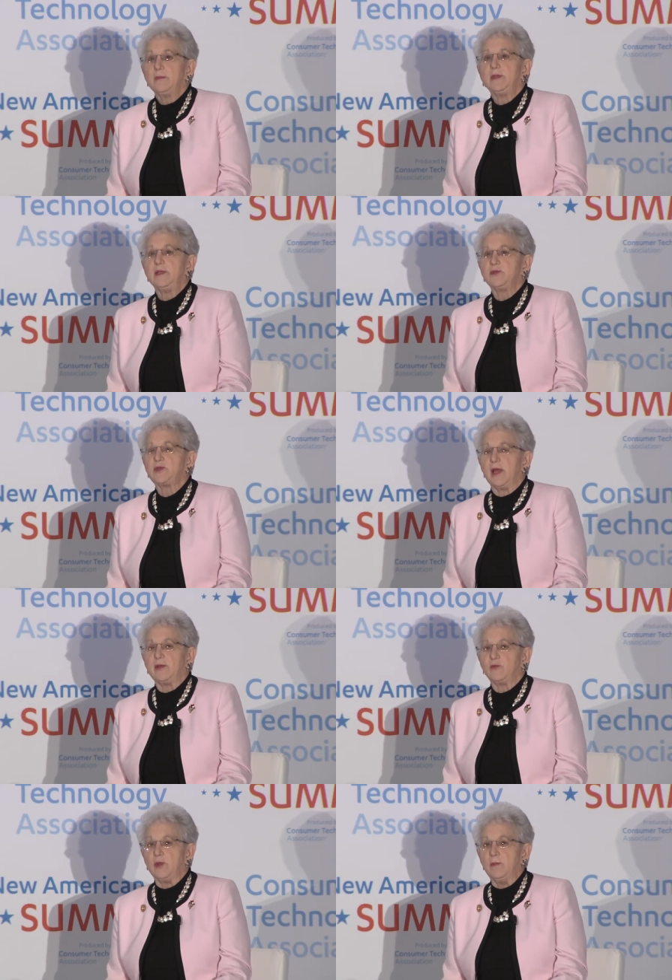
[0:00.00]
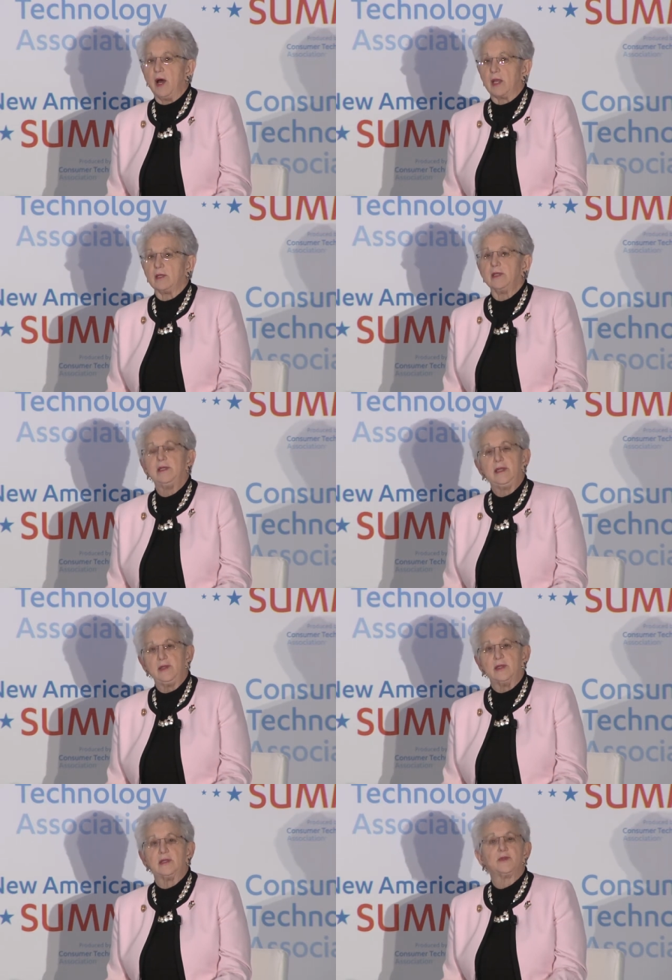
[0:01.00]
But he decided to remodel it, and he
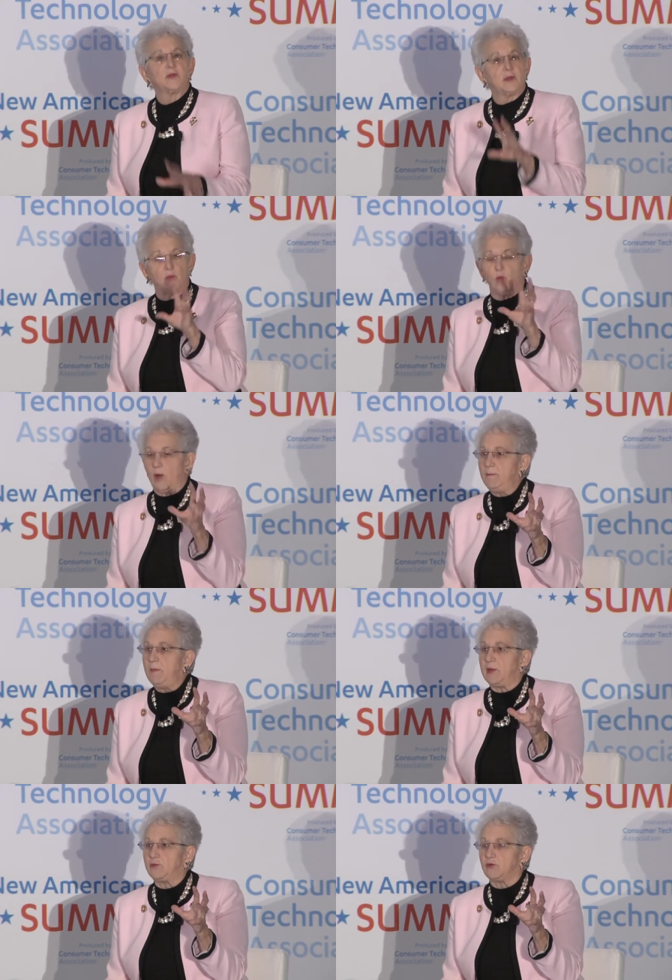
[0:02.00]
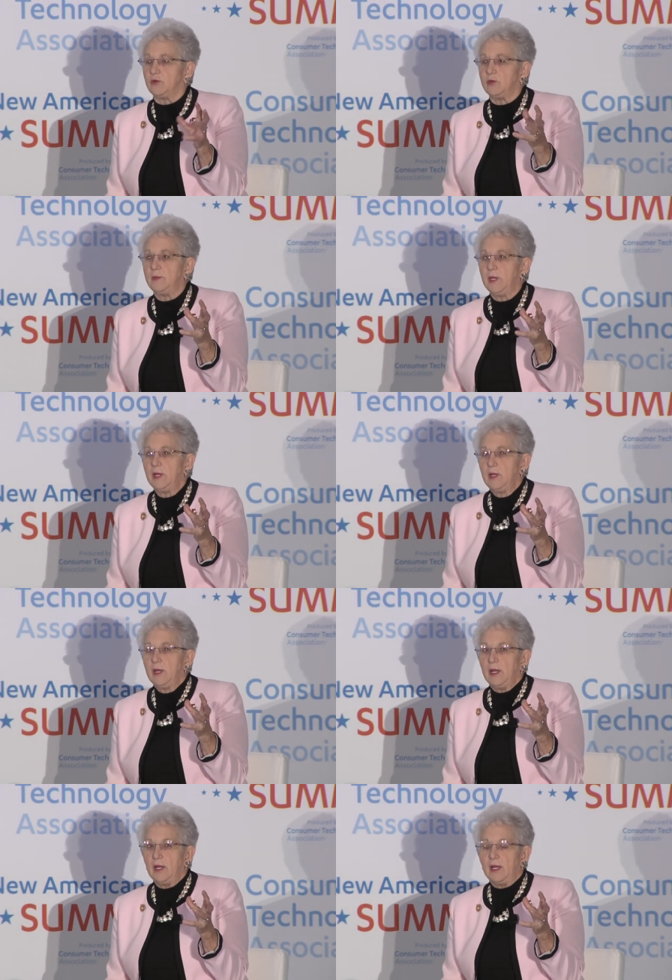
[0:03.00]
did. It's a little one bedroom.
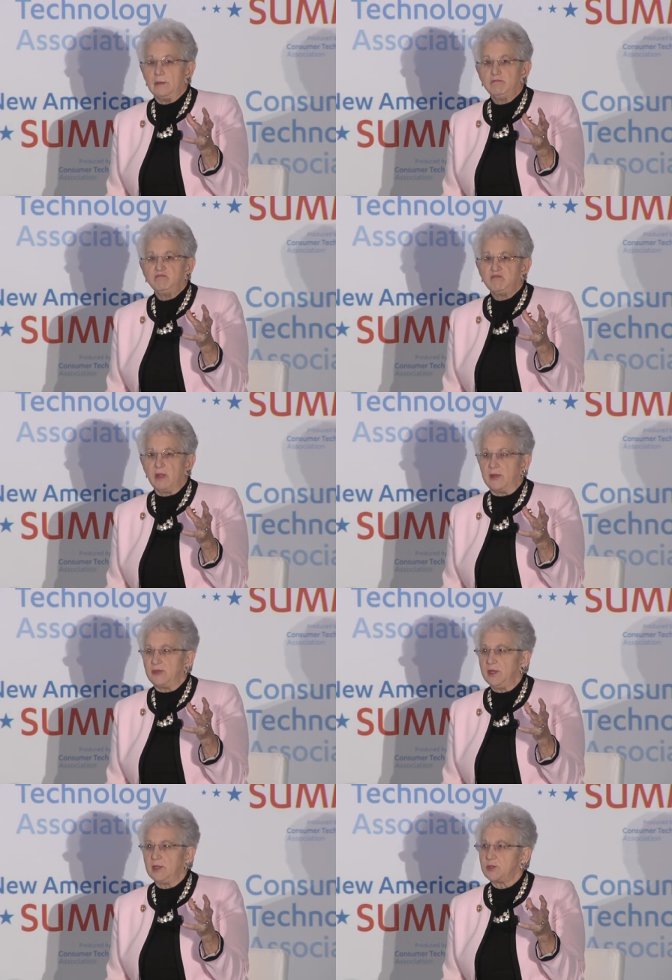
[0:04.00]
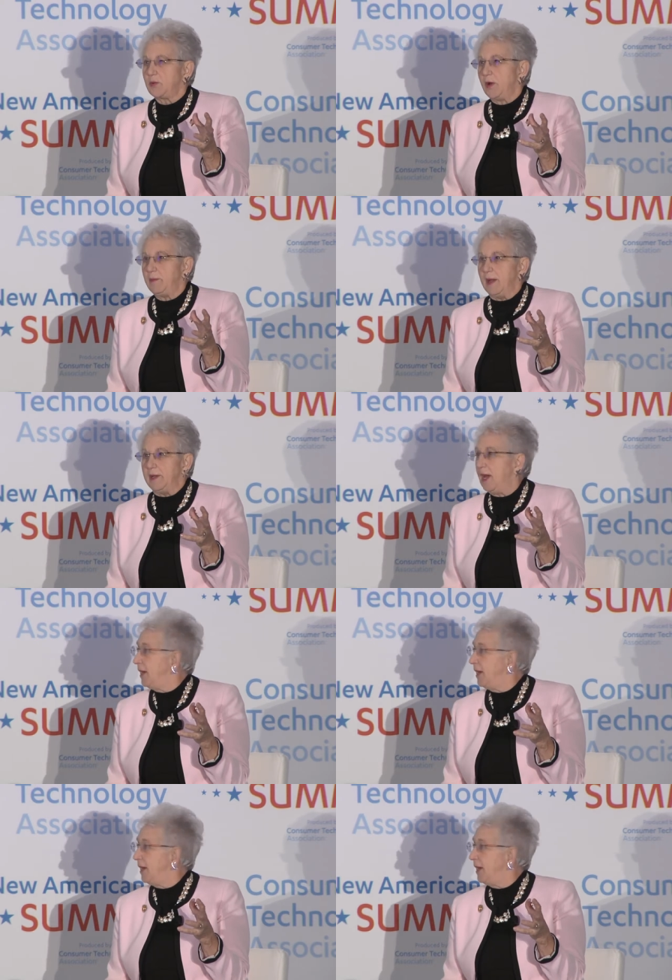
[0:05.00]
Um, I think it's probably about